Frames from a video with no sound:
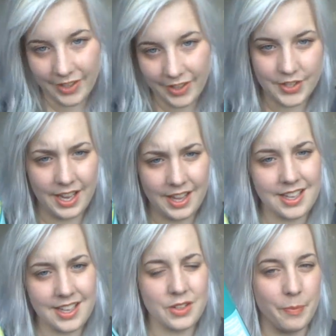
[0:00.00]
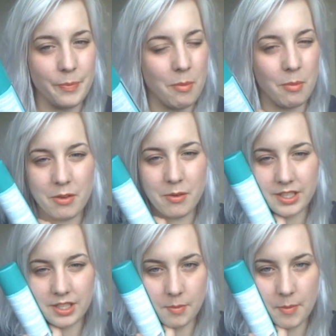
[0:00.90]
That's probably
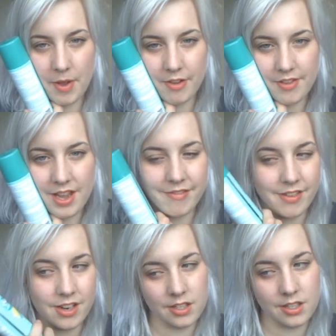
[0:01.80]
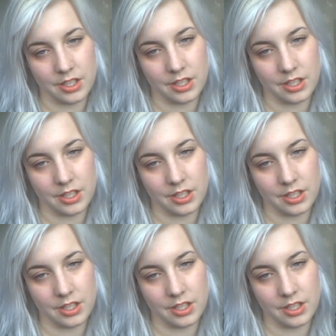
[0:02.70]
always going to be my favourites.